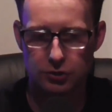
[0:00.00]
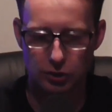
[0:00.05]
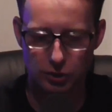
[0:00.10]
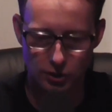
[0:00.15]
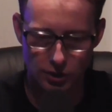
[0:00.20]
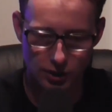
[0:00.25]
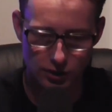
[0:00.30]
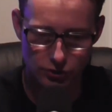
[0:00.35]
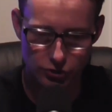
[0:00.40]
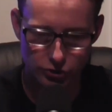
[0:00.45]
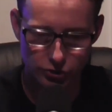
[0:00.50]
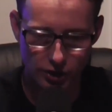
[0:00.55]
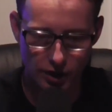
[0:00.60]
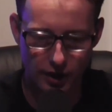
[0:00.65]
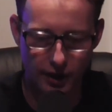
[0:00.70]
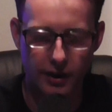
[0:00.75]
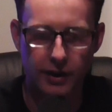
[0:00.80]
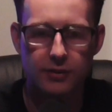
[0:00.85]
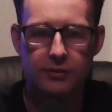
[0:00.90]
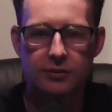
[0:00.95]
to good
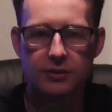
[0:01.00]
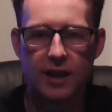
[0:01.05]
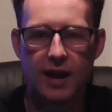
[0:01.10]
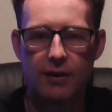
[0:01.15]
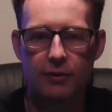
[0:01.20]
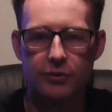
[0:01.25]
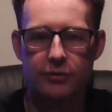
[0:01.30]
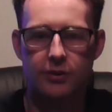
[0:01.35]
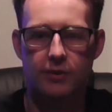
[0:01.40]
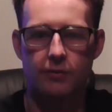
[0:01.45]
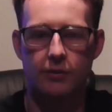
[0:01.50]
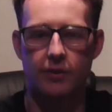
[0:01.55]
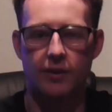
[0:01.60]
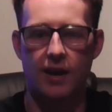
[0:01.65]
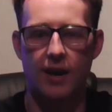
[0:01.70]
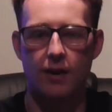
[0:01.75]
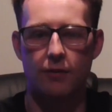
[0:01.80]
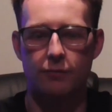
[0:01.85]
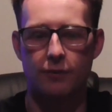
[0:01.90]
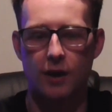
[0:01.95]
starting slot receiver in
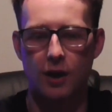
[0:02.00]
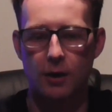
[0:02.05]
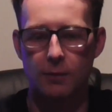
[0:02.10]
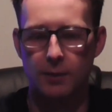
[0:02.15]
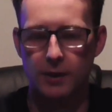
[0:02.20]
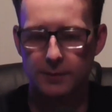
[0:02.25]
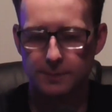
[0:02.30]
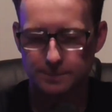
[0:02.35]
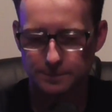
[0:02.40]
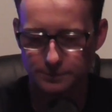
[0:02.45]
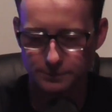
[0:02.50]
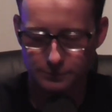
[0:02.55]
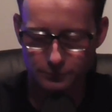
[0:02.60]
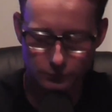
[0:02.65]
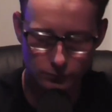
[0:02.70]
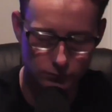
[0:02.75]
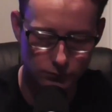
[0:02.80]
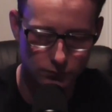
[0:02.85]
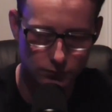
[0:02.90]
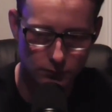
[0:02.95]
the NFL, but
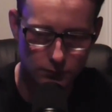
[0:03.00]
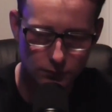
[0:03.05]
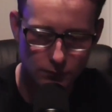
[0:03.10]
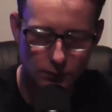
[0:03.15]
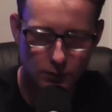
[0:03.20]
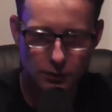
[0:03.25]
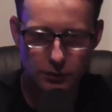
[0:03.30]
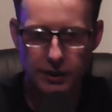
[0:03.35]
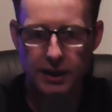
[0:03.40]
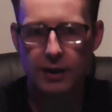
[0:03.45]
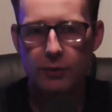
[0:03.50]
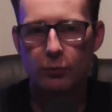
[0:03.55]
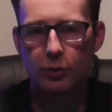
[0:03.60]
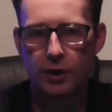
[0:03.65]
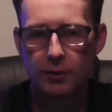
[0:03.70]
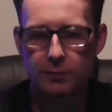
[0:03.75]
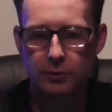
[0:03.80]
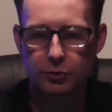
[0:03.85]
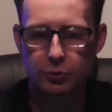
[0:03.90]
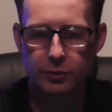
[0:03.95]
can
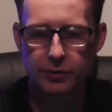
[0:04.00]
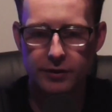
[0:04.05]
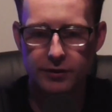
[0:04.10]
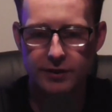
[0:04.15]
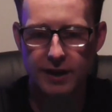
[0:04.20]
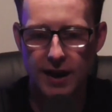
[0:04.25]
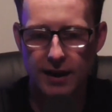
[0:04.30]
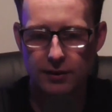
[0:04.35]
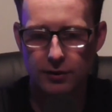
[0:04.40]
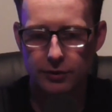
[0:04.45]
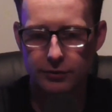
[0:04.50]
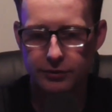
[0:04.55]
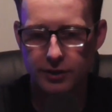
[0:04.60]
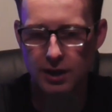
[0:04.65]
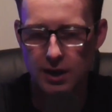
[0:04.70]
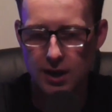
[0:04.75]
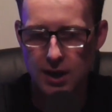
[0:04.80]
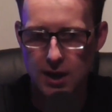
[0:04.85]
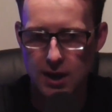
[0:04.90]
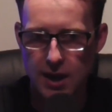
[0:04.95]
run between the tackles.
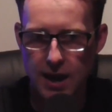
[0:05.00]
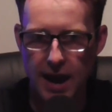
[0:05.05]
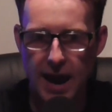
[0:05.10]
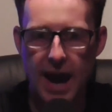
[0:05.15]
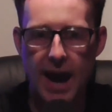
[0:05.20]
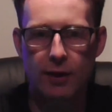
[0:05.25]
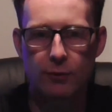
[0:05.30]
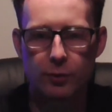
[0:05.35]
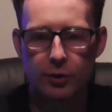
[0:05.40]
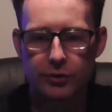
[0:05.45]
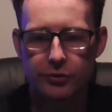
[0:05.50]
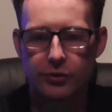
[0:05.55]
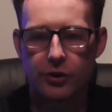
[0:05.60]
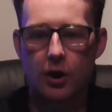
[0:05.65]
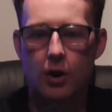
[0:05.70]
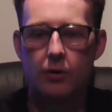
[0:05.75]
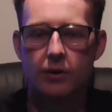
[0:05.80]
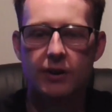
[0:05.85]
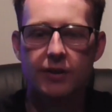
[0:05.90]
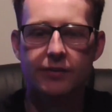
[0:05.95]
Edwards,
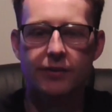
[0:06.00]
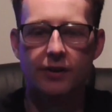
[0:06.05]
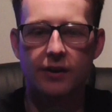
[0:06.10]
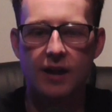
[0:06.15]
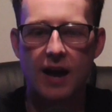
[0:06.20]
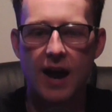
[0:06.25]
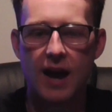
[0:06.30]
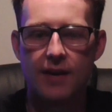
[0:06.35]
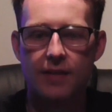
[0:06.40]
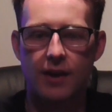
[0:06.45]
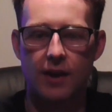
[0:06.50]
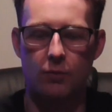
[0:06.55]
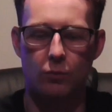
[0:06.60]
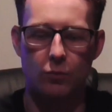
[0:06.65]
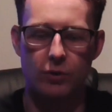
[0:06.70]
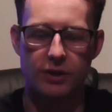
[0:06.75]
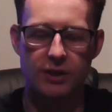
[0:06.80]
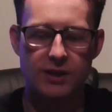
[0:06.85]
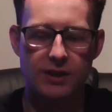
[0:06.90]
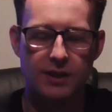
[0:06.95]
though, he's a guy that
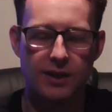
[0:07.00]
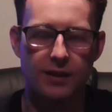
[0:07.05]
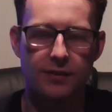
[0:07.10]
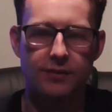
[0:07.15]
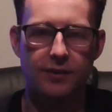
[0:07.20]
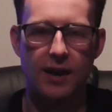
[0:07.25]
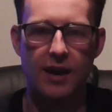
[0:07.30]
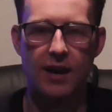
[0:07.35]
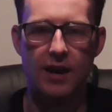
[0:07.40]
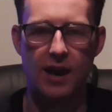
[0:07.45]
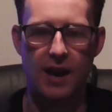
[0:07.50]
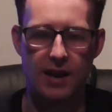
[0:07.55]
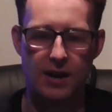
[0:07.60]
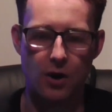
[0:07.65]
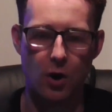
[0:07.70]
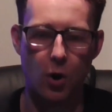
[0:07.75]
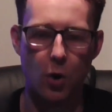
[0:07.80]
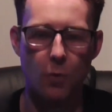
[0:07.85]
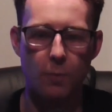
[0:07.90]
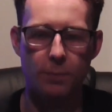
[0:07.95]
when he gets a
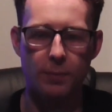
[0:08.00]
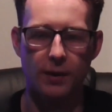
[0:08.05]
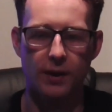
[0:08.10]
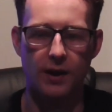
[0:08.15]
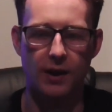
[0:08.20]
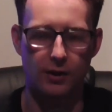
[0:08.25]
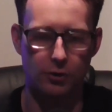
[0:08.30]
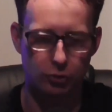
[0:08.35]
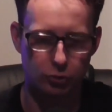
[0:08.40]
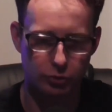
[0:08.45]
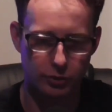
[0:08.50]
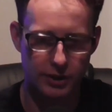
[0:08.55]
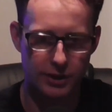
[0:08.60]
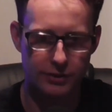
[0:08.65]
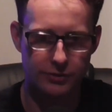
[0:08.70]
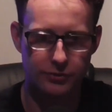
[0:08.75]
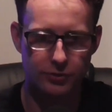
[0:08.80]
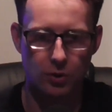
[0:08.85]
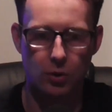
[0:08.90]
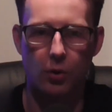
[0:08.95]

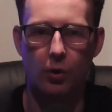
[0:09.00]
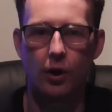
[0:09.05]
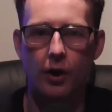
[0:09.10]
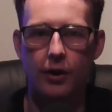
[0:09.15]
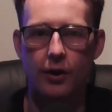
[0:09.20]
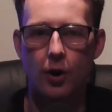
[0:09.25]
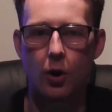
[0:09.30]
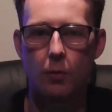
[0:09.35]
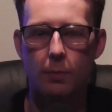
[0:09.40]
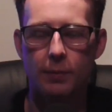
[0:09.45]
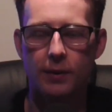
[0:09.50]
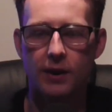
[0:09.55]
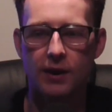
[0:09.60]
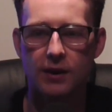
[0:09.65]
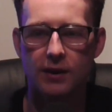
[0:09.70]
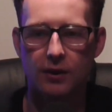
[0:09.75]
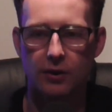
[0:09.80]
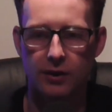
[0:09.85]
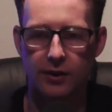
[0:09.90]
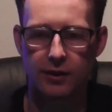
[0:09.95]
crease or an
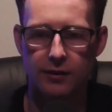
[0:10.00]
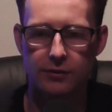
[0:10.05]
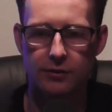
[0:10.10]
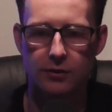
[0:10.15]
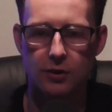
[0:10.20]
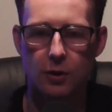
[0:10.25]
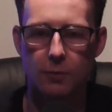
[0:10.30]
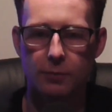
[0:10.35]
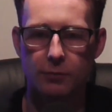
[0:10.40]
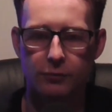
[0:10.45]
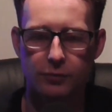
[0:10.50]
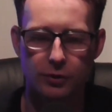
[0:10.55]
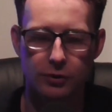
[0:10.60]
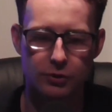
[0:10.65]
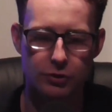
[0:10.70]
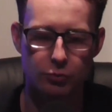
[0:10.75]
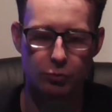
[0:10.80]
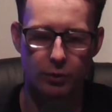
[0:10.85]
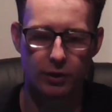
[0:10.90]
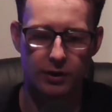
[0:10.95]
opening or gets in the open
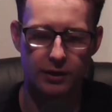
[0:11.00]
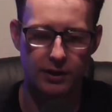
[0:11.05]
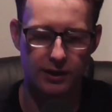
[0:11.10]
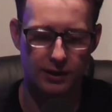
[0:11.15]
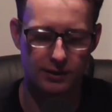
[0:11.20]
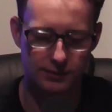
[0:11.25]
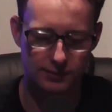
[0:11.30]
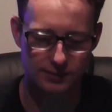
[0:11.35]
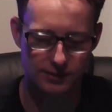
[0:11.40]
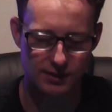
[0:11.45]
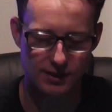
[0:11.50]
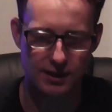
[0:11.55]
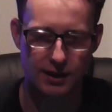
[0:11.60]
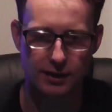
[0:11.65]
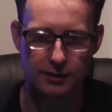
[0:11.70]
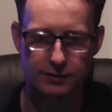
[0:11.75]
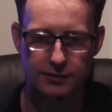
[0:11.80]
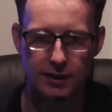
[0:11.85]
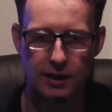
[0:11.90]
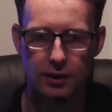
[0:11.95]
field, you really can see
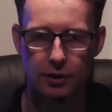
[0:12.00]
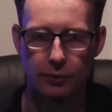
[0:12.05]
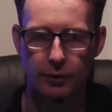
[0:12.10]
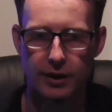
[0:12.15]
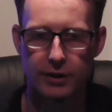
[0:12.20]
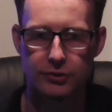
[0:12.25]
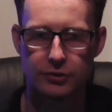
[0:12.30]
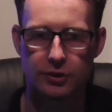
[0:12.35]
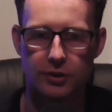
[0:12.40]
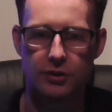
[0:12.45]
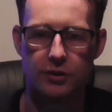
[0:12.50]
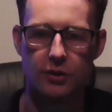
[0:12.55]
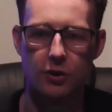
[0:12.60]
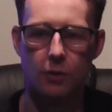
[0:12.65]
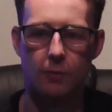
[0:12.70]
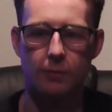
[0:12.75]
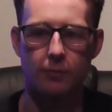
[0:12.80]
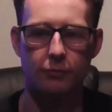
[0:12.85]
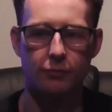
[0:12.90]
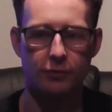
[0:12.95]
the acceleration in the
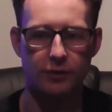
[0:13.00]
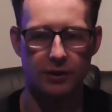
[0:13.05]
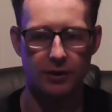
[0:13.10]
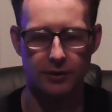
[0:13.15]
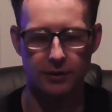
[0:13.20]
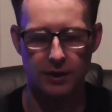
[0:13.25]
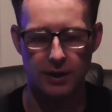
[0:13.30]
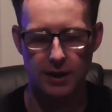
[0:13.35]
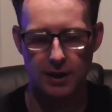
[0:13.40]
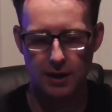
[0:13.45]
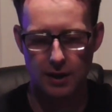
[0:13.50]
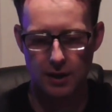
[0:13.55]
open field.